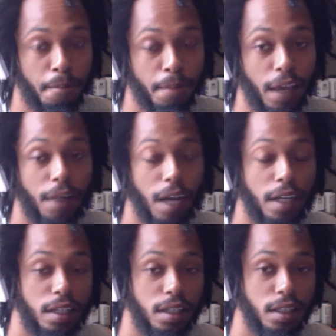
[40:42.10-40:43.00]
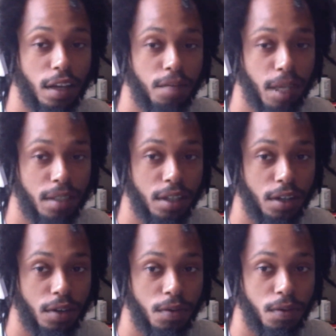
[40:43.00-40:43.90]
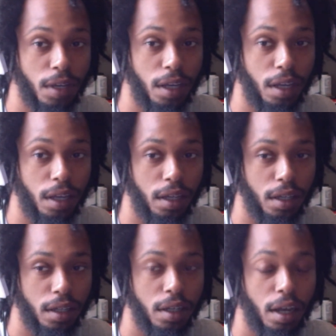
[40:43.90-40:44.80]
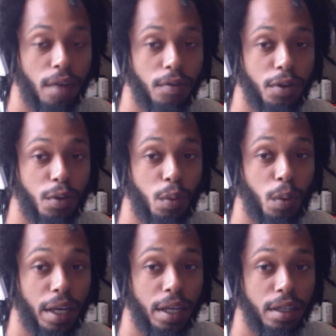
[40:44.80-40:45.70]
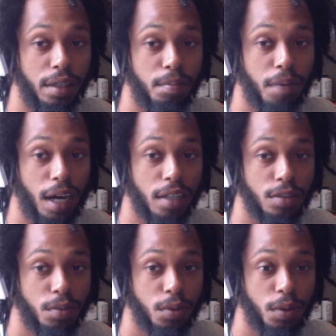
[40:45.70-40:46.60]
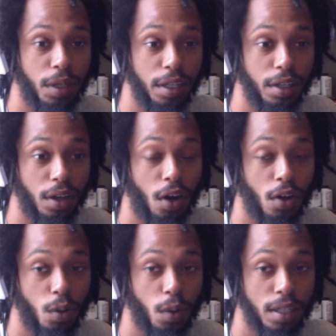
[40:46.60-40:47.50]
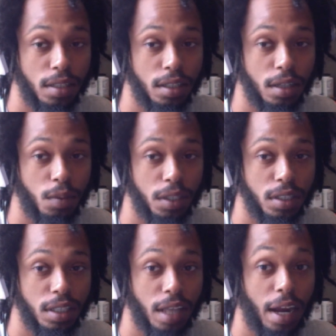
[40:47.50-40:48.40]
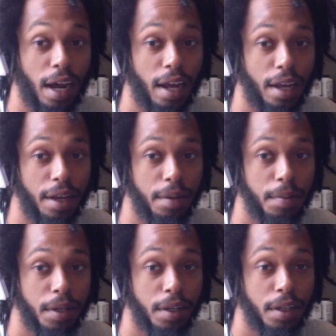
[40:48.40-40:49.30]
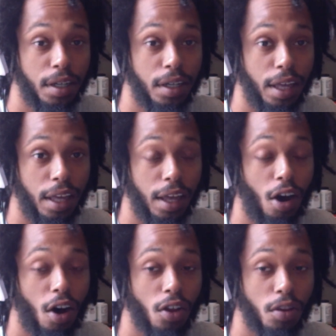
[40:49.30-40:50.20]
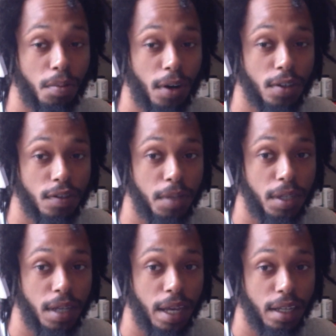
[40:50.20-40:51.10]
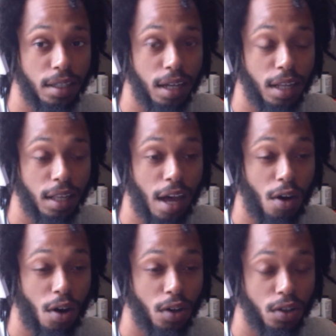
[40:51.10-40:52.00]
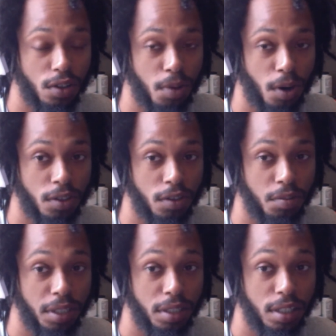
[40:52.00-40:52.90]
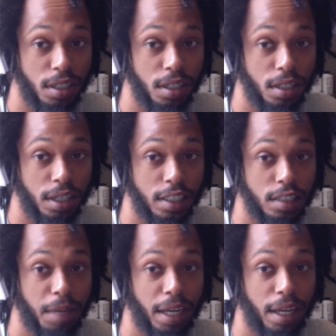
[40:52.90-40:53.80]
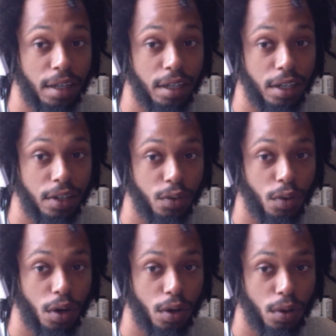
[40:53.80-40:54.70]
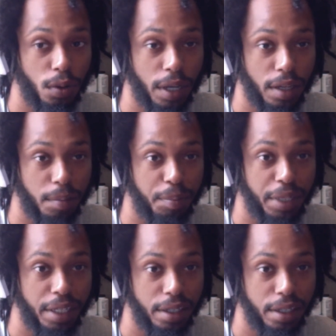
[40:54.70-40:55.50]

If I didn't love myself in every way possible, in all the ways in which that I am, all the parts of me and allow all those parts of me to expand and grow and be